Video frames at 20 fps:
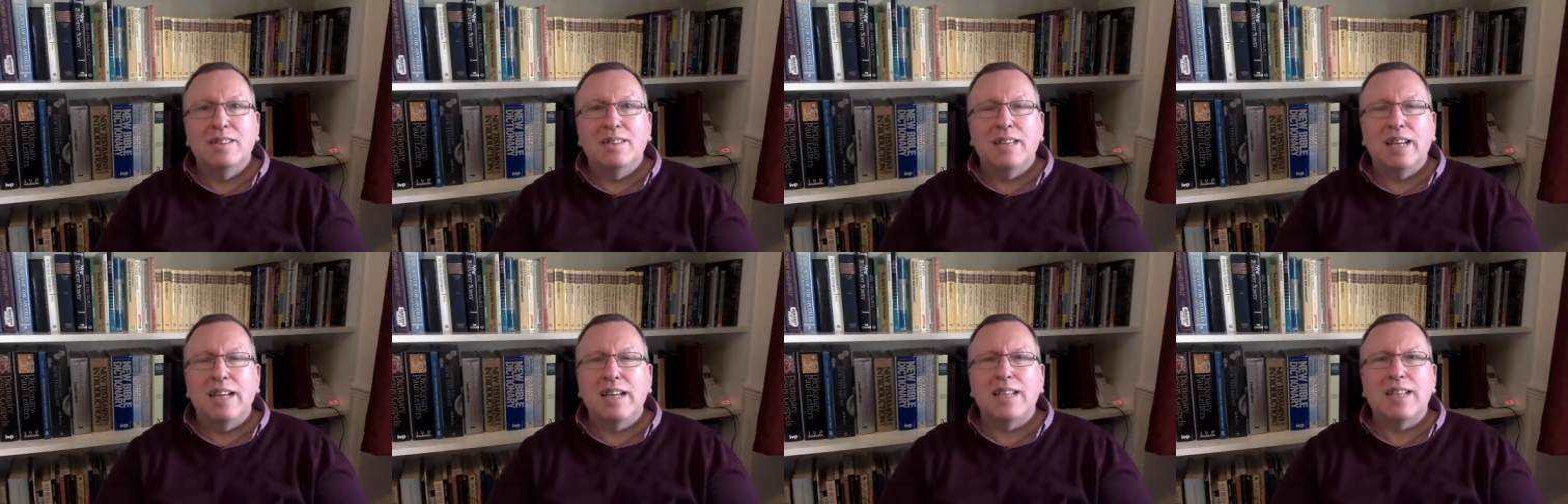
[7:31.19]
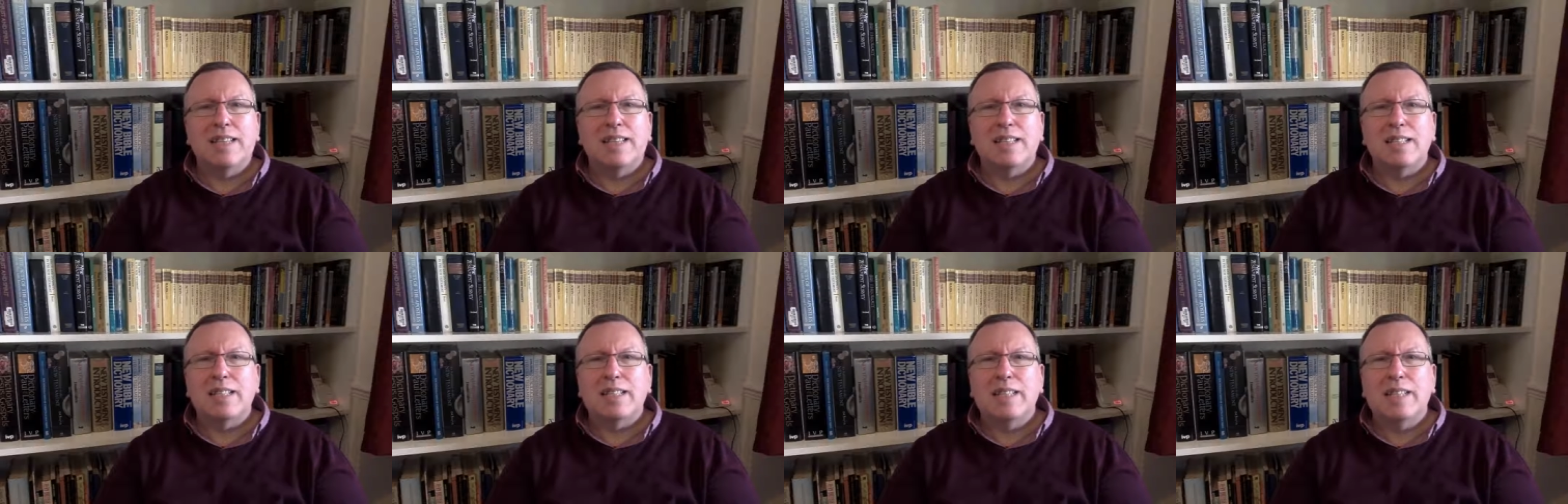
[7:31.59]
there
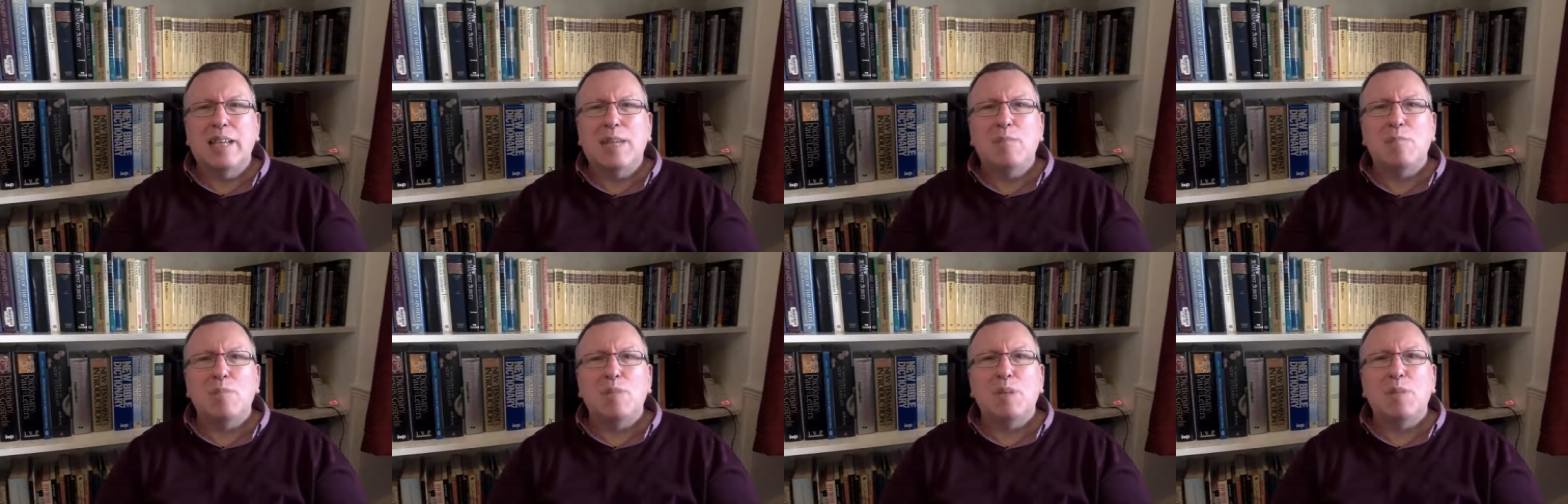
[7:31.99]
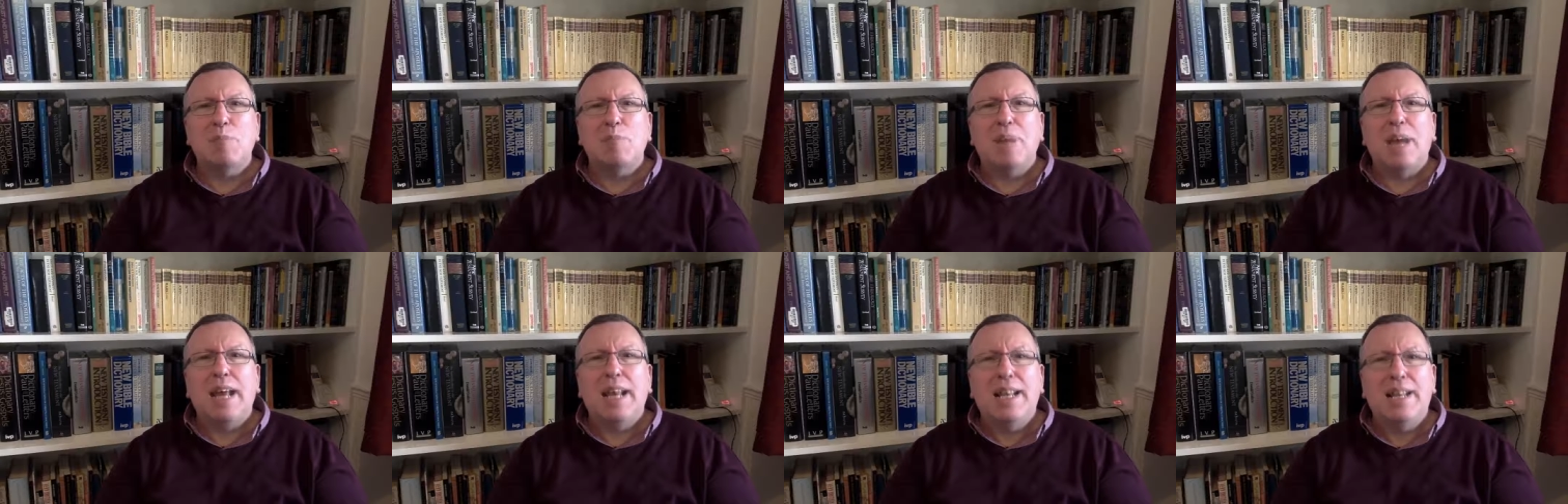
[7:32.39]
is a deep
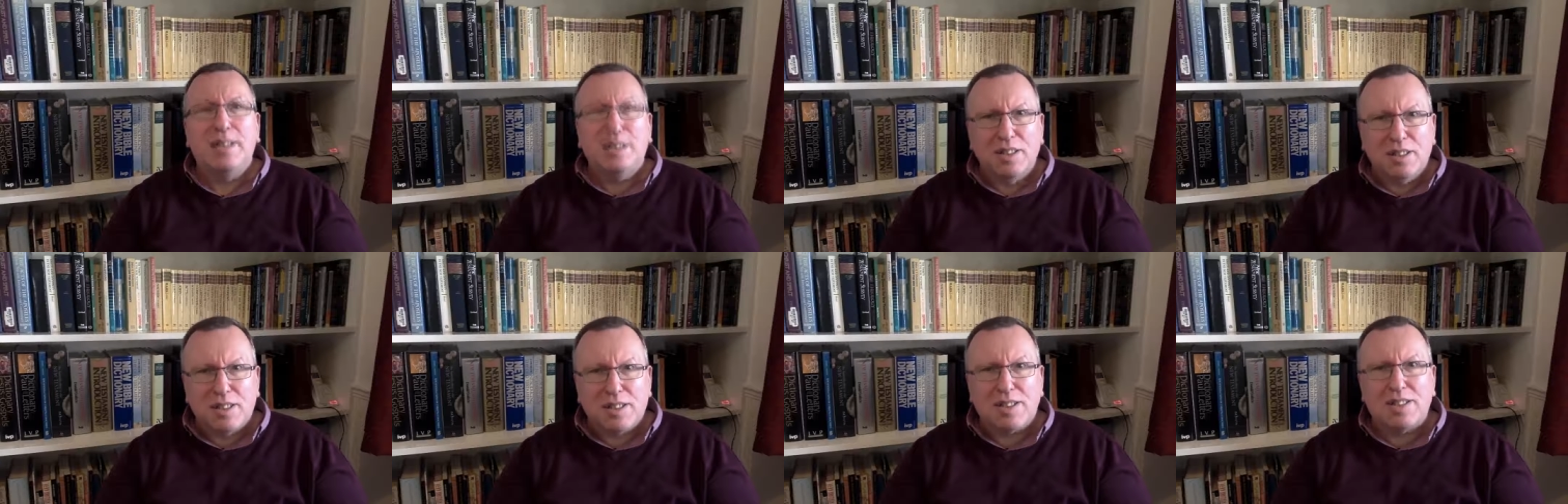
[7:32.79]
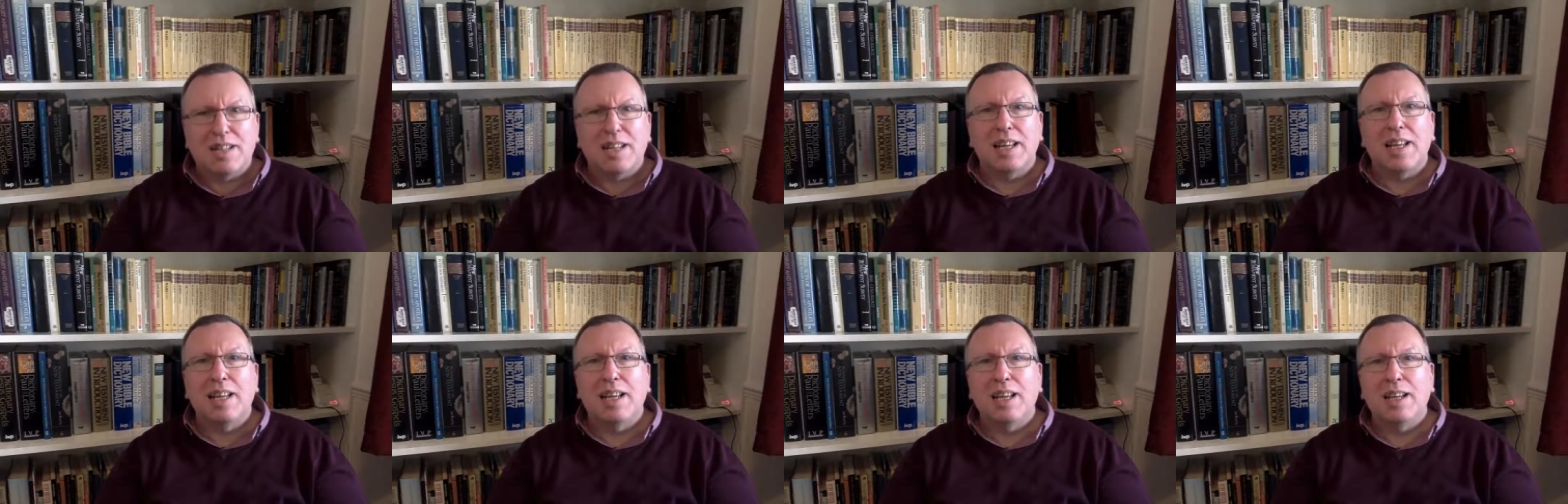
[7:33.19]

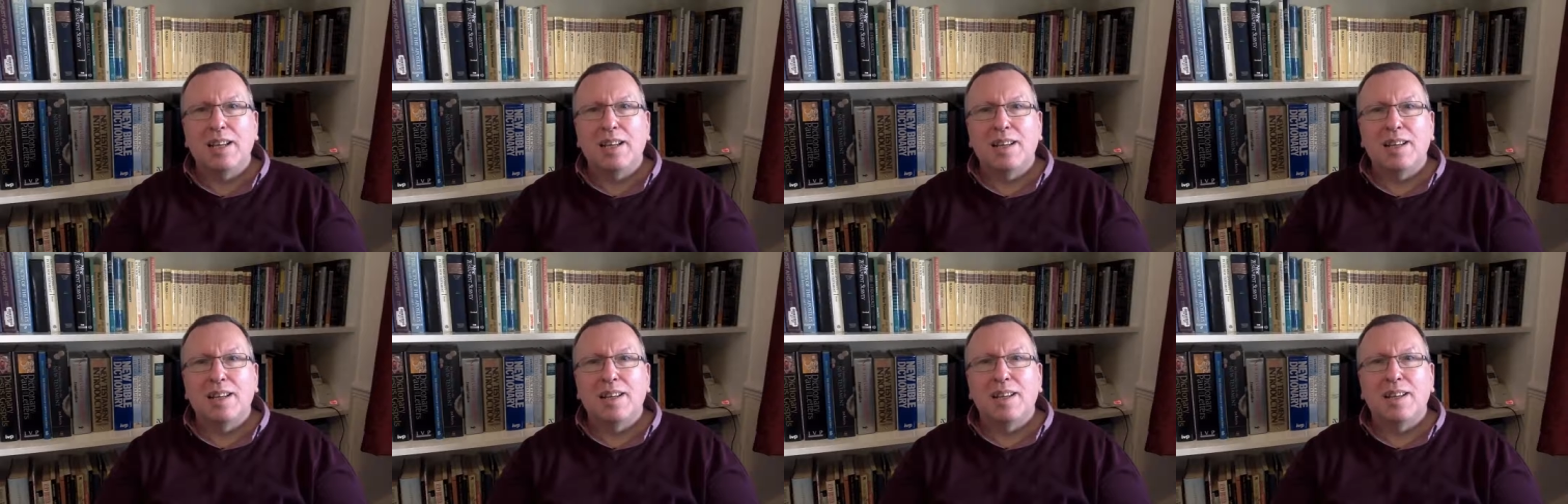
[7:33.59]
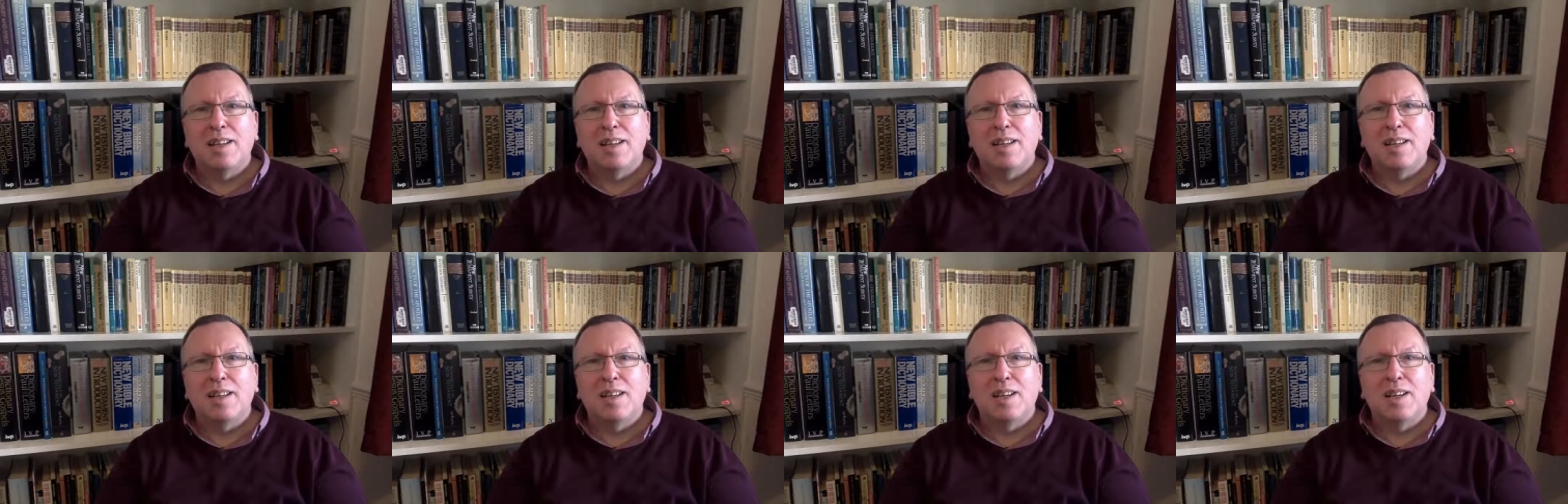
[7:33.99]
dependency
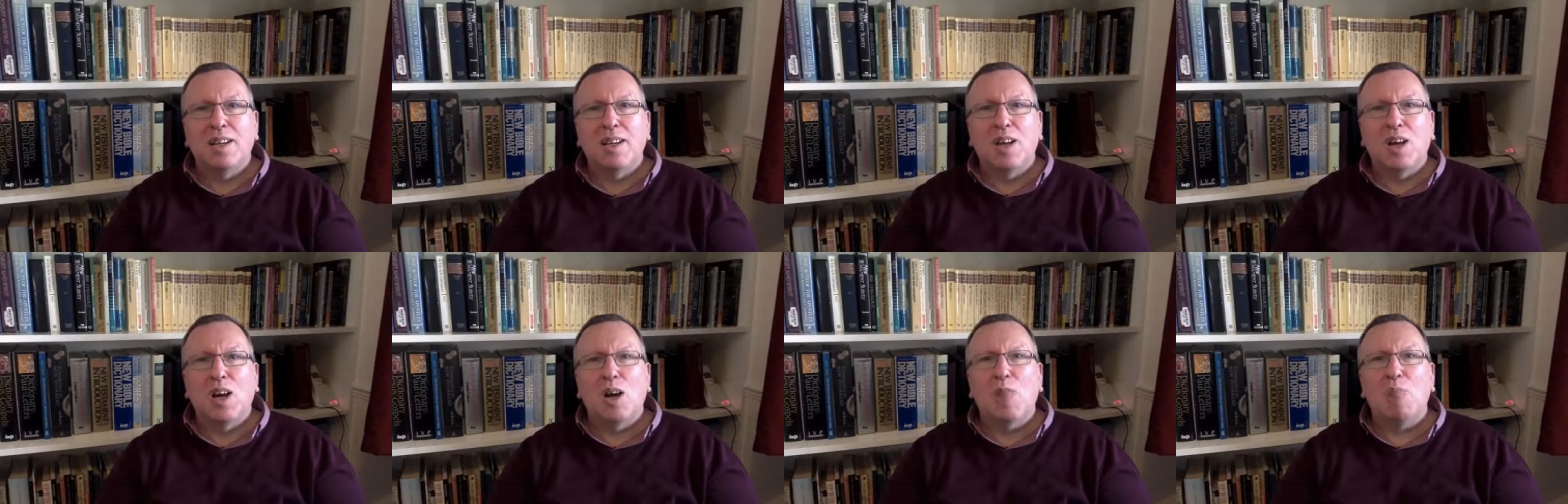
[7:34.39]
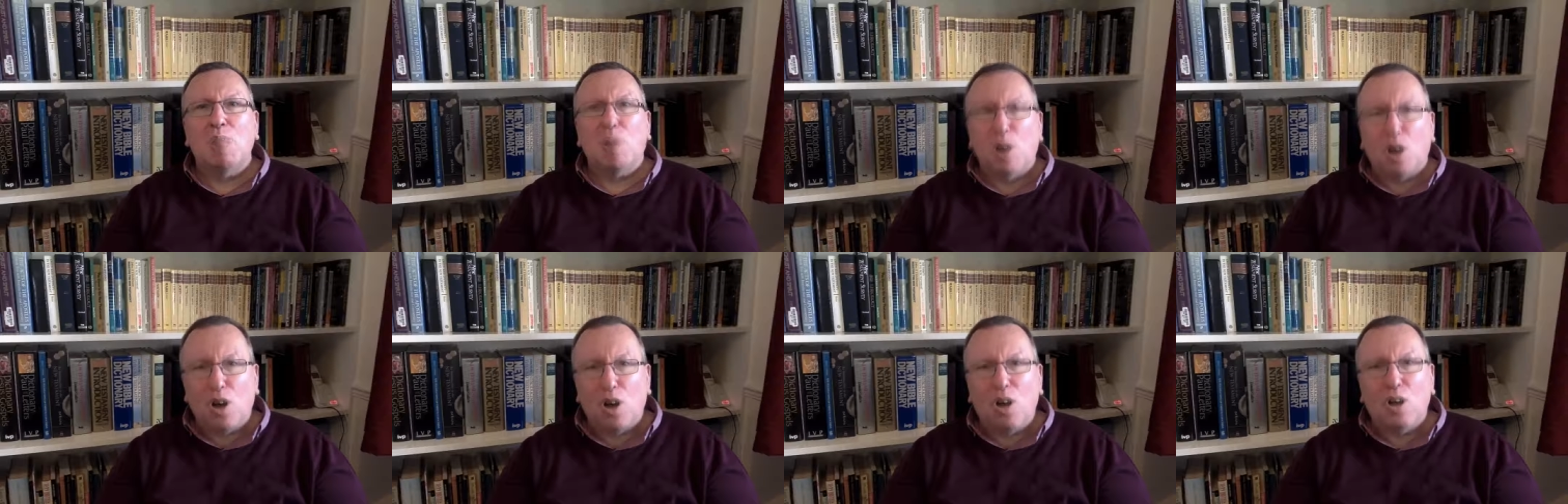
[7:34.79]

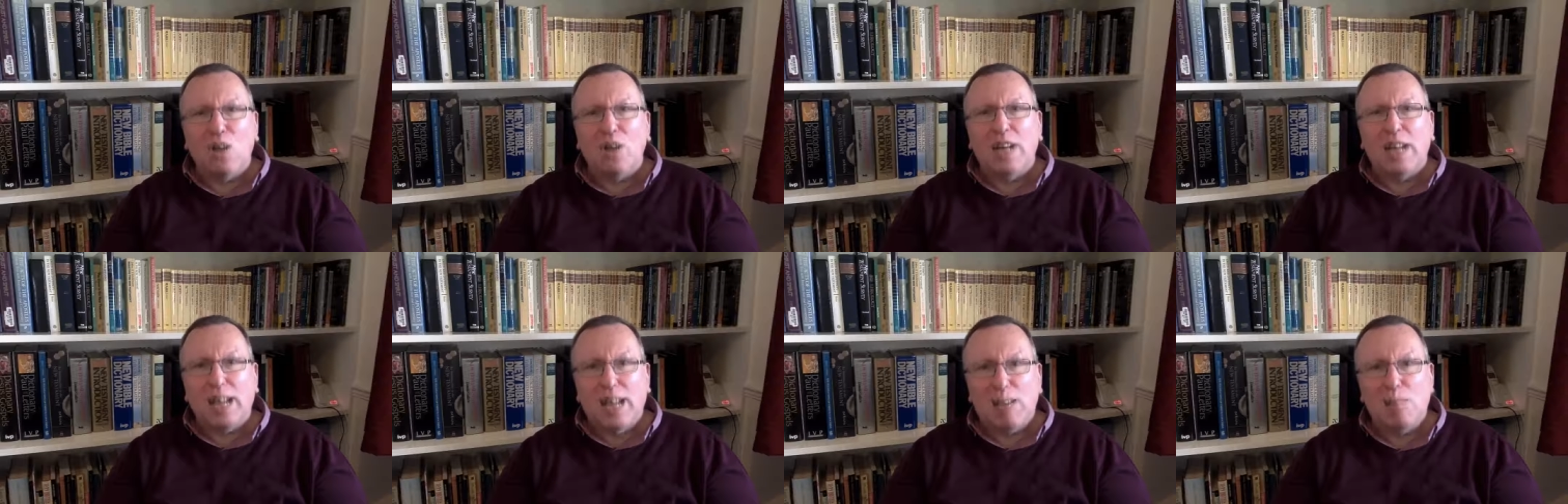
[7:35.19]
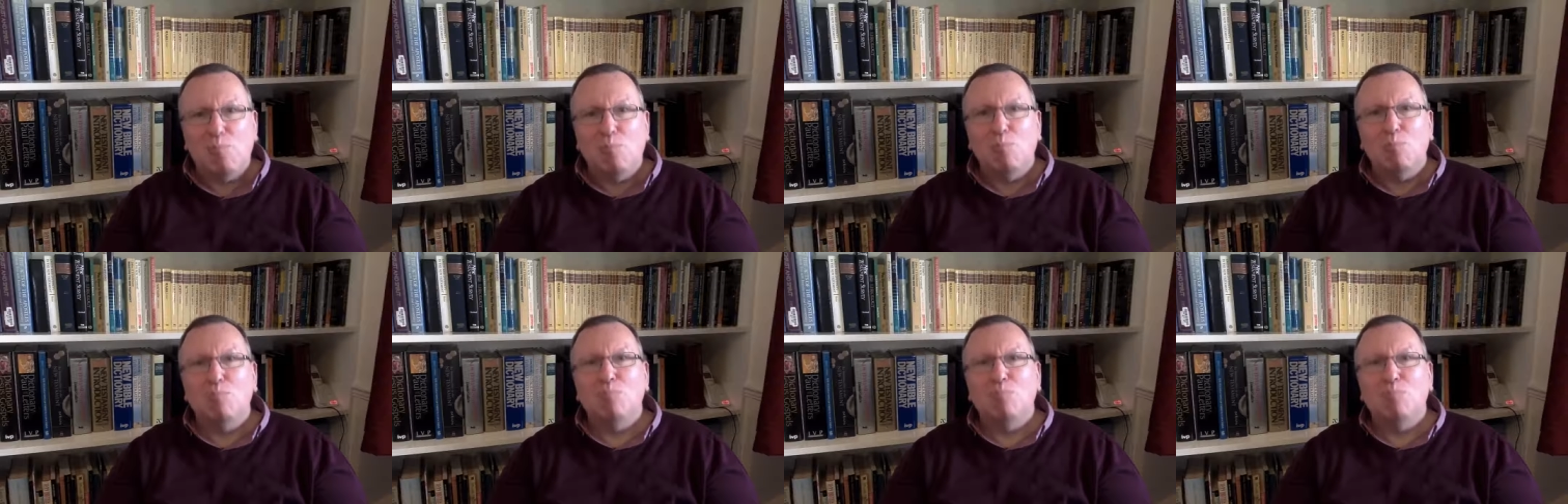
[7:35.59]
upon him.